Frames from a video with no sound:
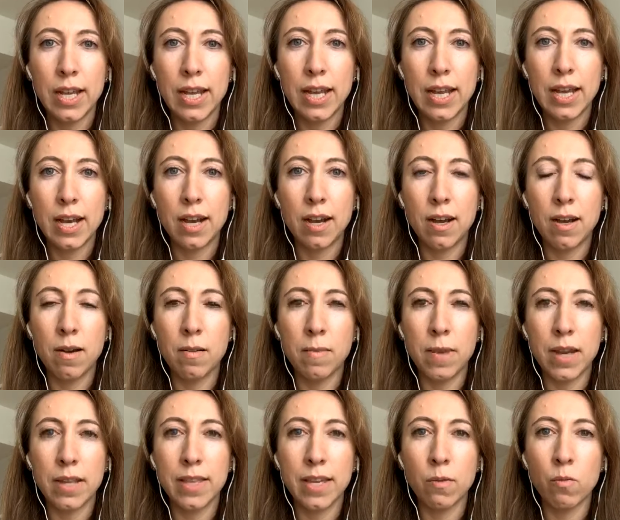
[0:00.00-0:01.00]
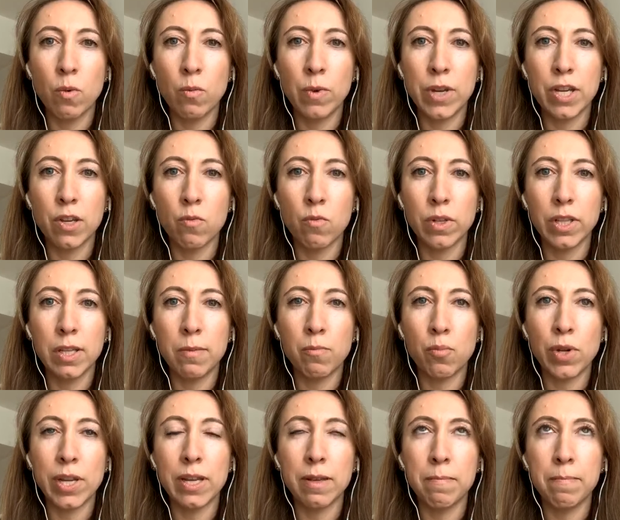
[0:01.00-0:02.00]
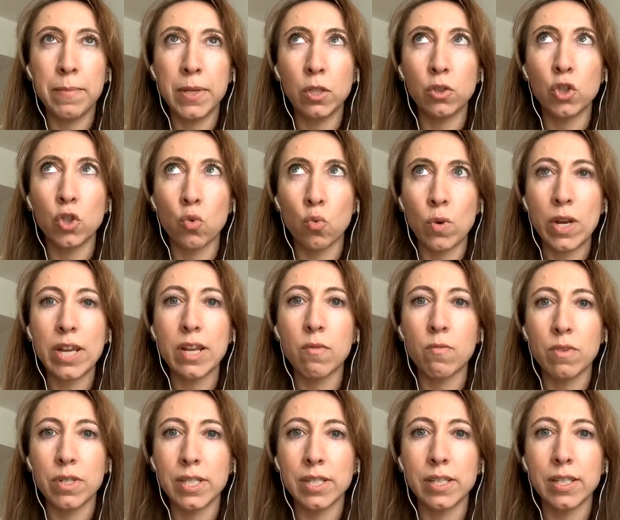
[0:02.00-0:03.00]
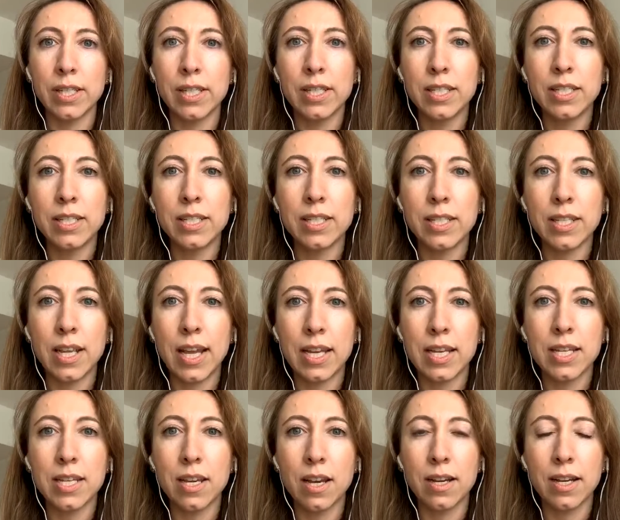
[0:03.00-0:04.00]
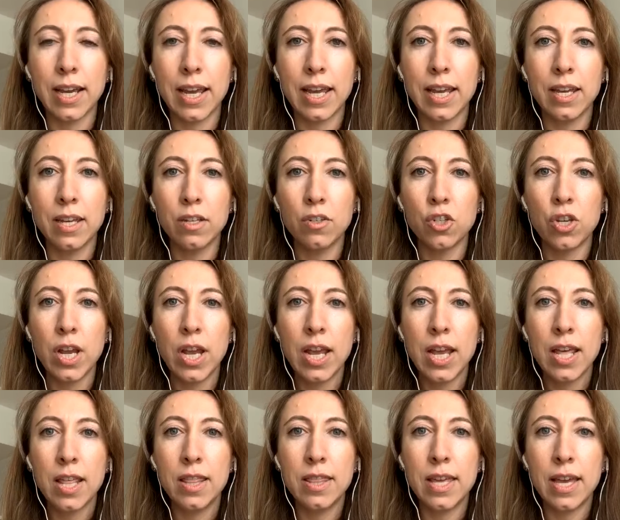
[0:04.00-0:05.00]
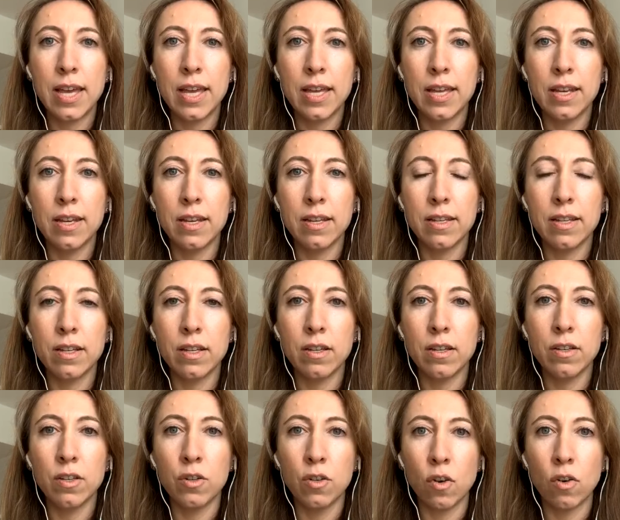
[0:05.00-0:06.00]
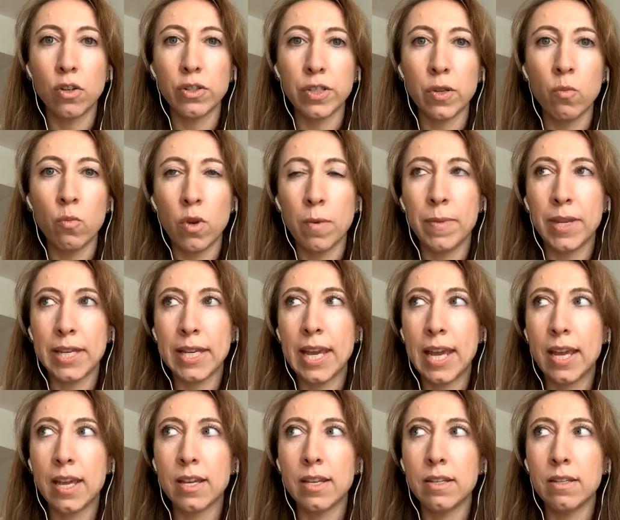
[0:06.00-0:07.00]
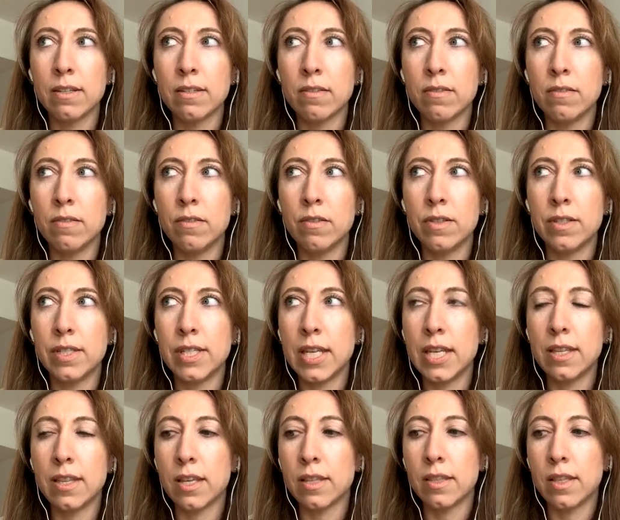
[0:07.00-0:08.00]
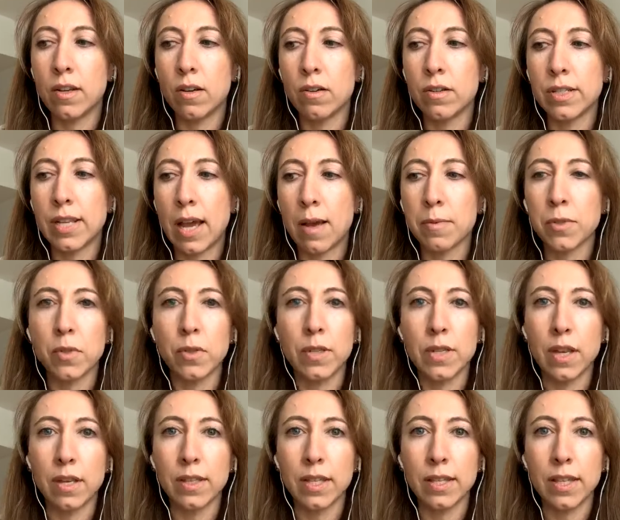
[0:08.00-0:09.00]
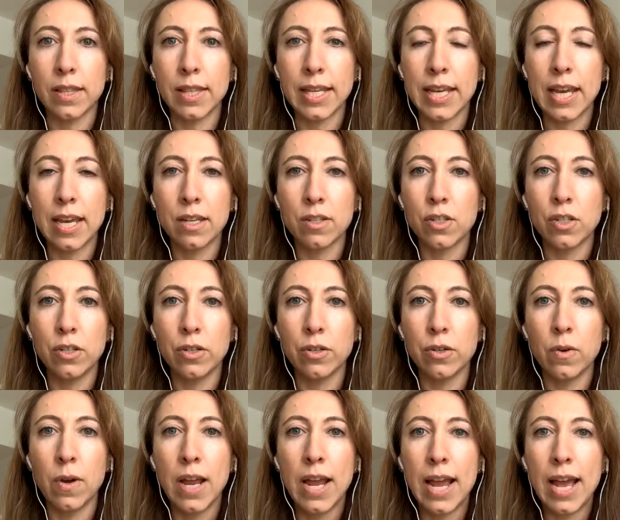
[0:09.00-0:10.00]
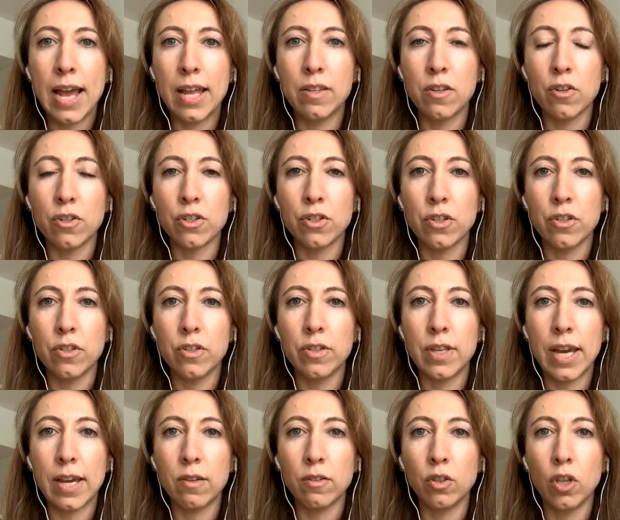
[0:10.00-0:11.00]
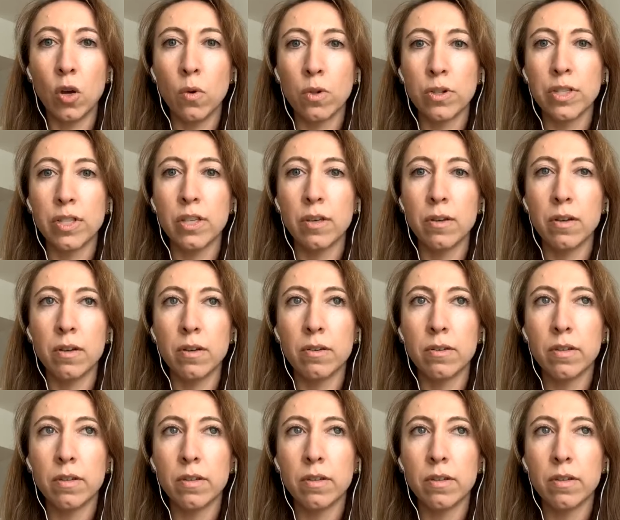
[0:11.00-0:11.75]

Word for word: Um, and I think when we can really build grit and resilience at a young age, then girls and women can see that there's absolutely nothing that they can't do. And there's that lowers the